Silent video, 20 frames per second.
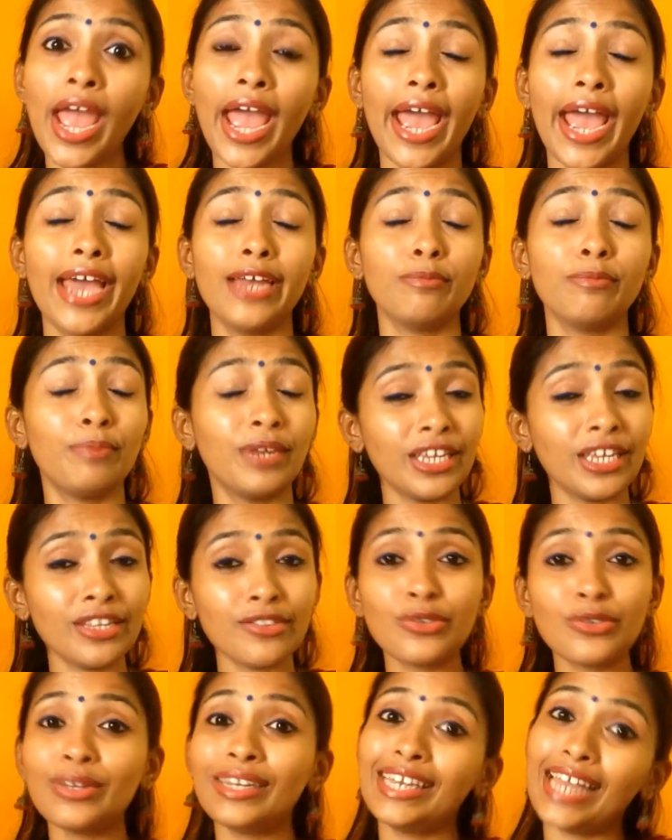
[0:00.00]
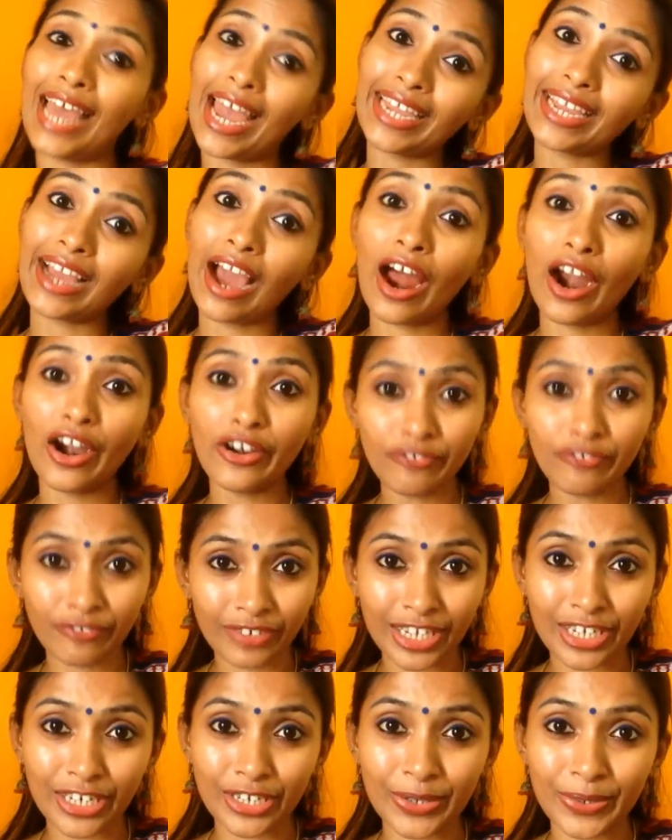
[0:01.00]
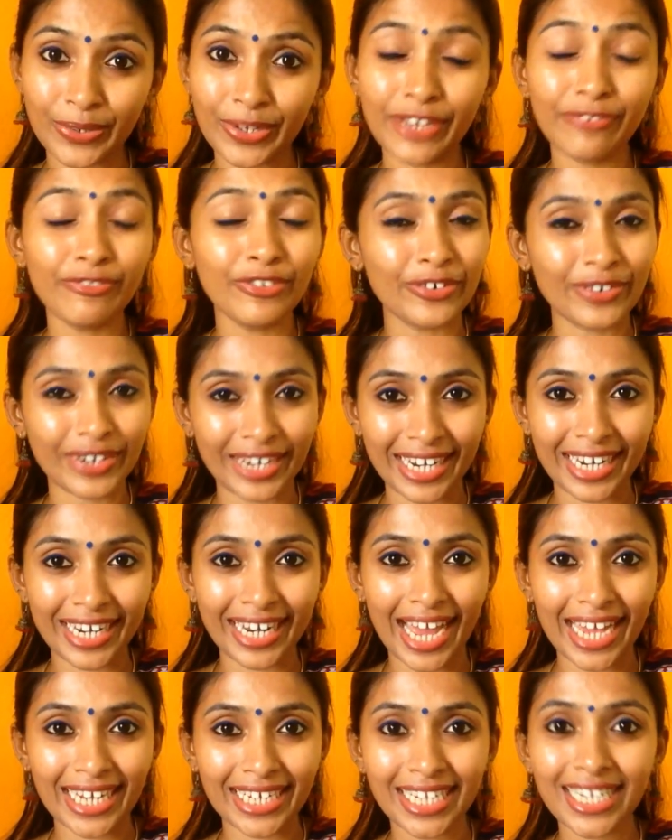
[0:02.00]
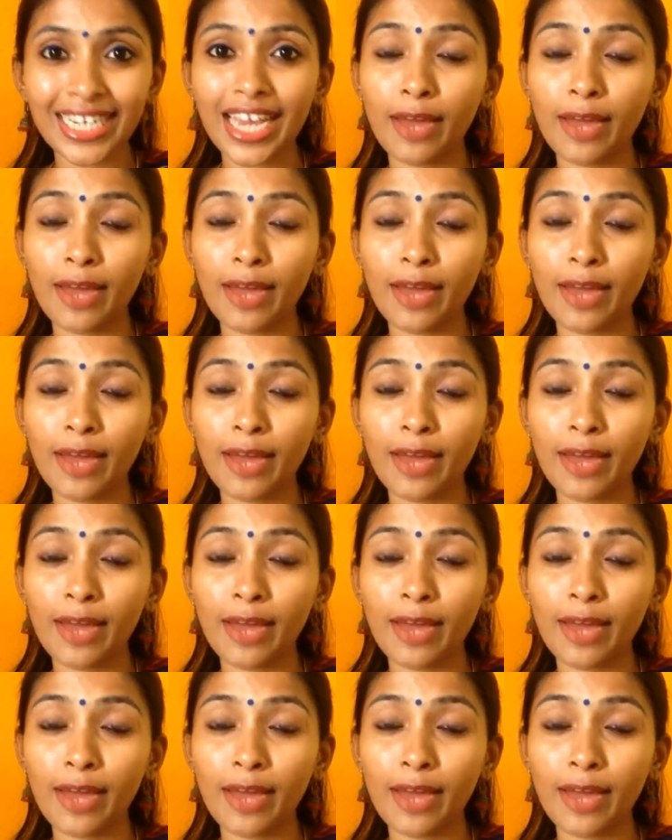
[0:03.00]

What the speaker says: and please do like our video if you really liked it,